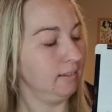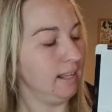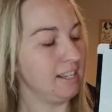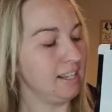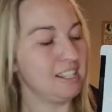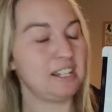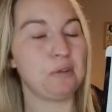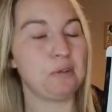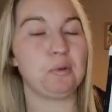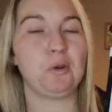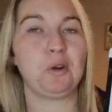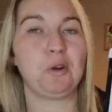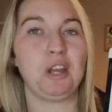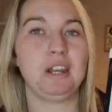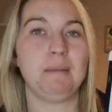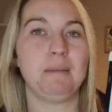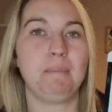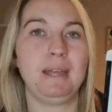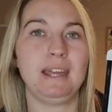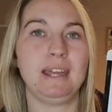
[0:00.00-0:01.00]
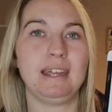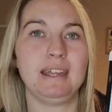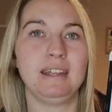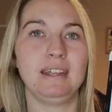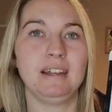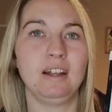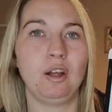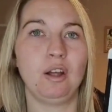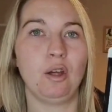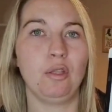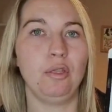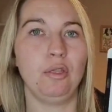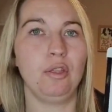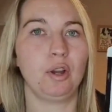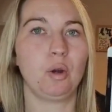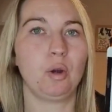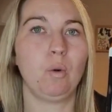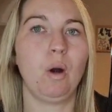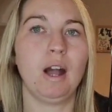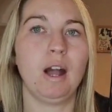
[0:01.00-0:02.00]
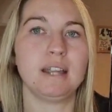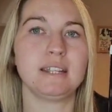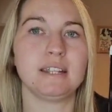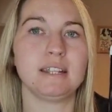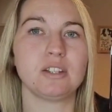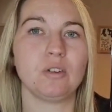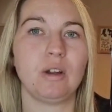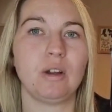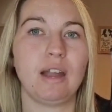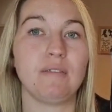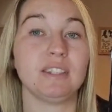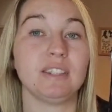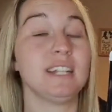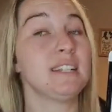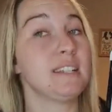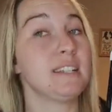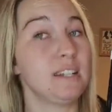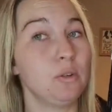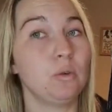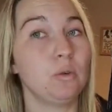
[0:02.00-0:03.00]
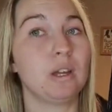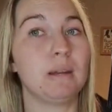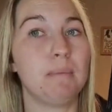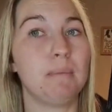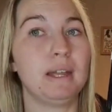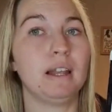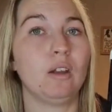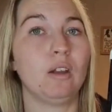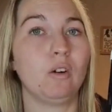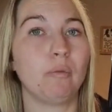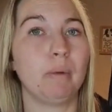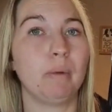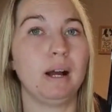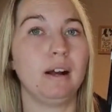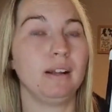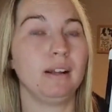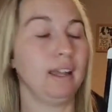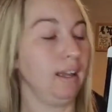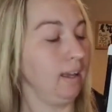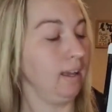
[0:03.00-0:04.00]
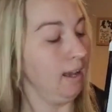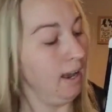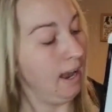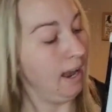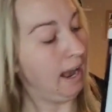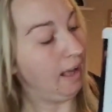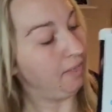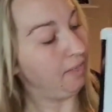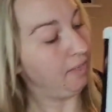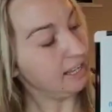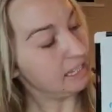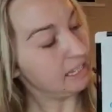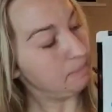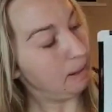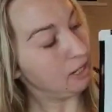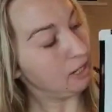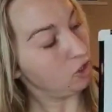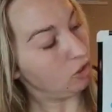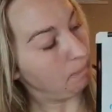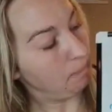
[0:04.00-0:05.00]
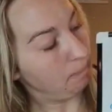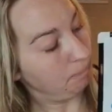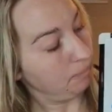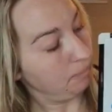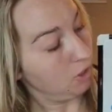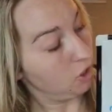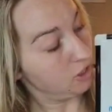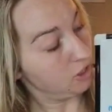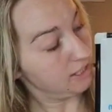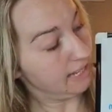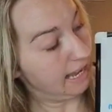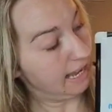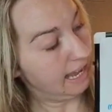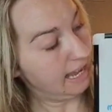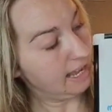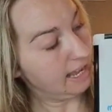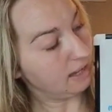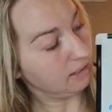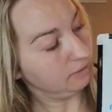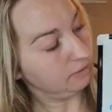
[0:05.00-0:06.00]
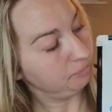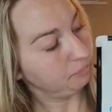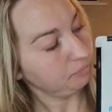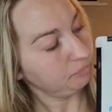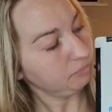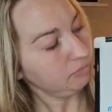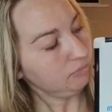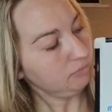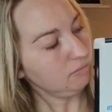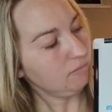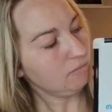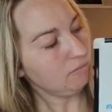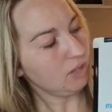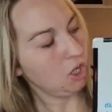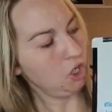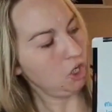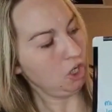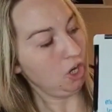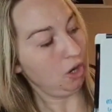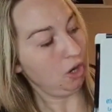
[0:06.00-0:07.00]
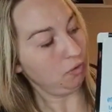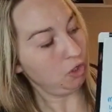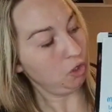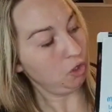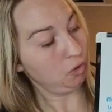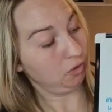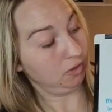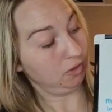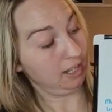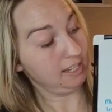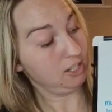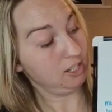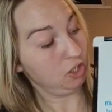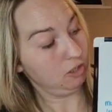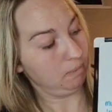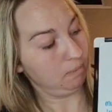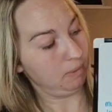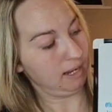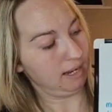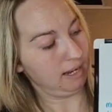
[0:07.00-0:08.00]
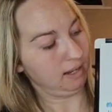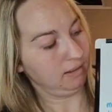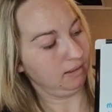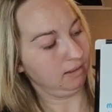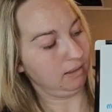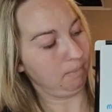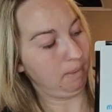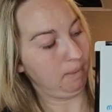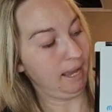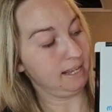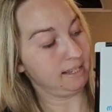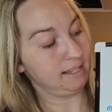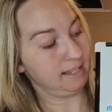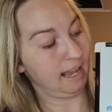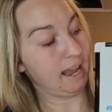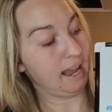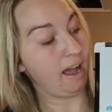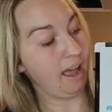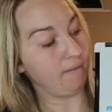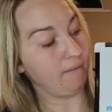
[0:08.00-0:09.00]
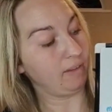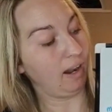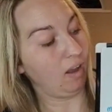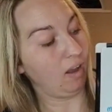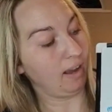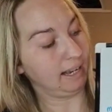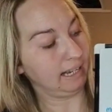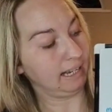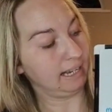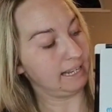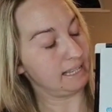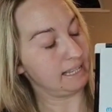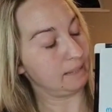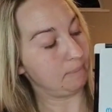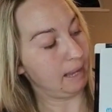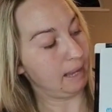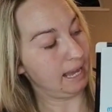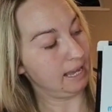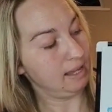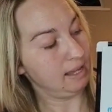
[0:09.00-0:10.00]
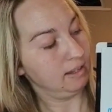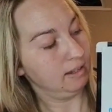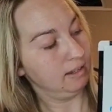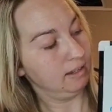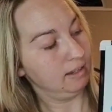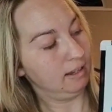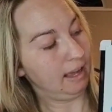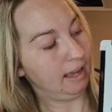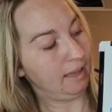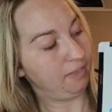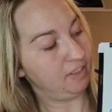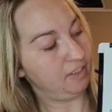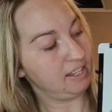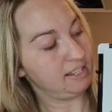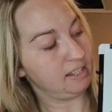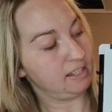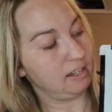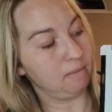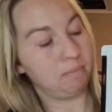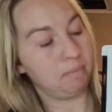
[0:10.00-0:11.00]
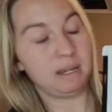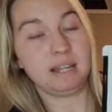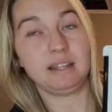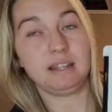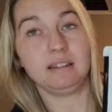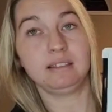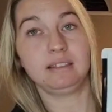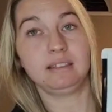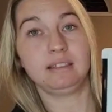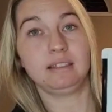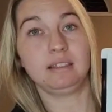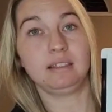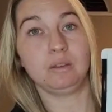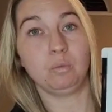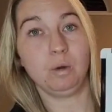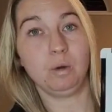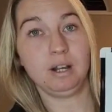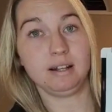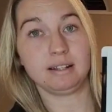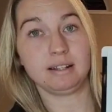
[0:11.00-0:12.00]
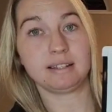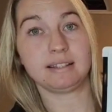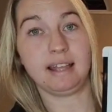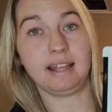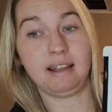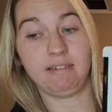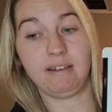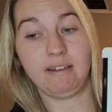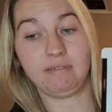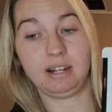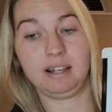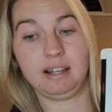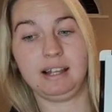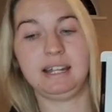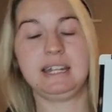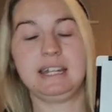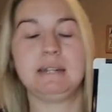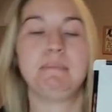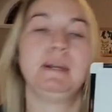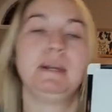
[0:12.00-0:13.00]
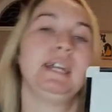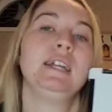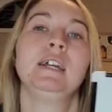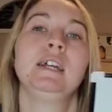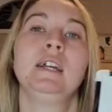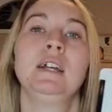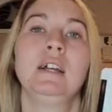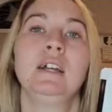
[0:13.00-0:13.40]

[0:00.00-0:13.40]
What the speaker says: They're still not going to be the quietest dog ever. There's still going to be a lot of barking, and that spectrum could sit here. You know, this could be the best they are ever likely to be, and this could be the worst they are ever likely to be.